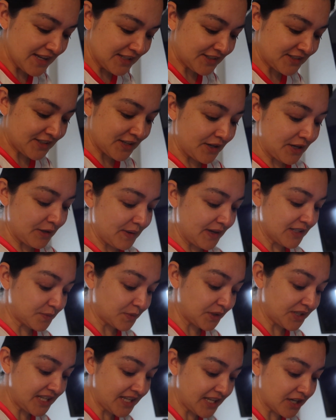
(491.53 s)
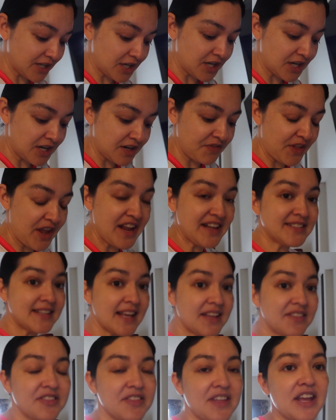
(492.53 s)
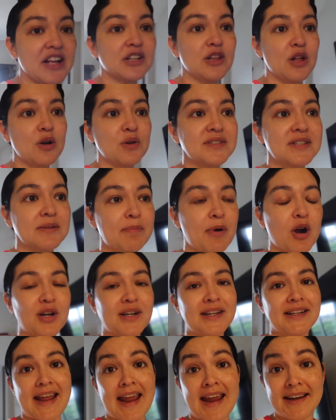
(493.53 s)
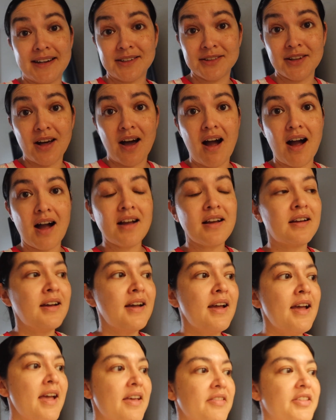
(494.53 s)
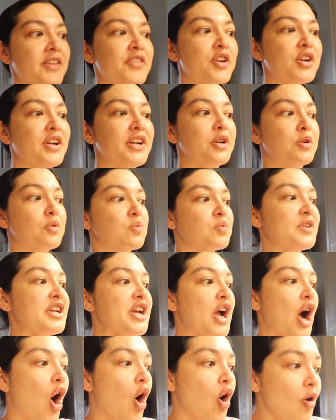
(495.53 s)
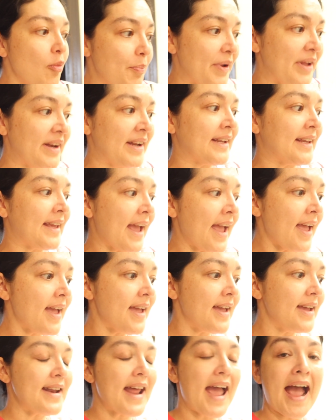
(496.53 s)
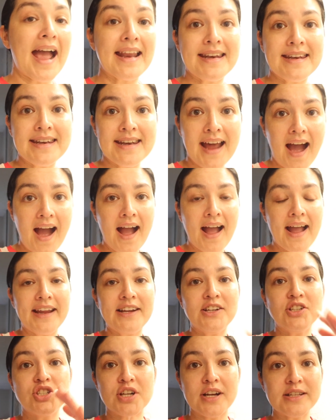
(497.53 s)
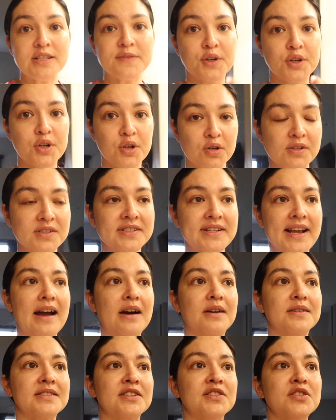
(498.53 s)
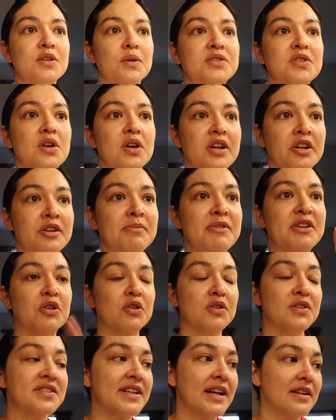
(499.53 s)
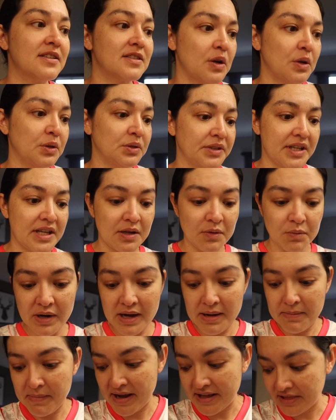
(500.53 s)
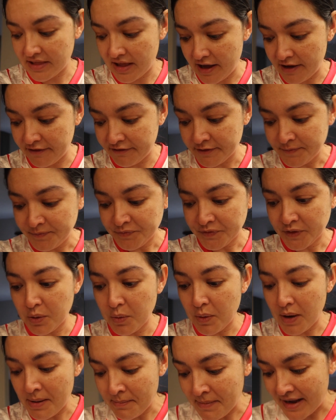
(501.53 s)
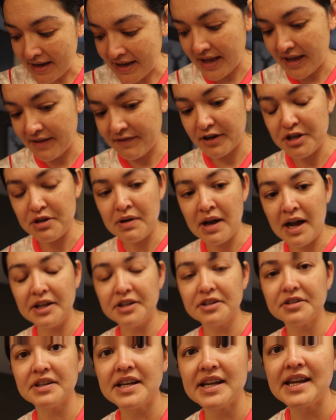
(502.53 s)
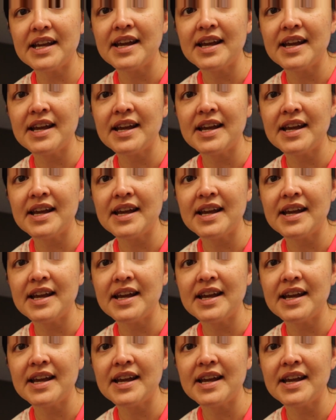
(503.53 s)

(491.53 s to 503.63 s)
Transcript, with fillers: So anyways, we're here. They said that they closed the park at 8 o'clock. Then they're gonna reopen again at 9 just for Girl Scouts. And so it's gonna be Girl Scouts only. What, my love? What, my love? Are you hungry?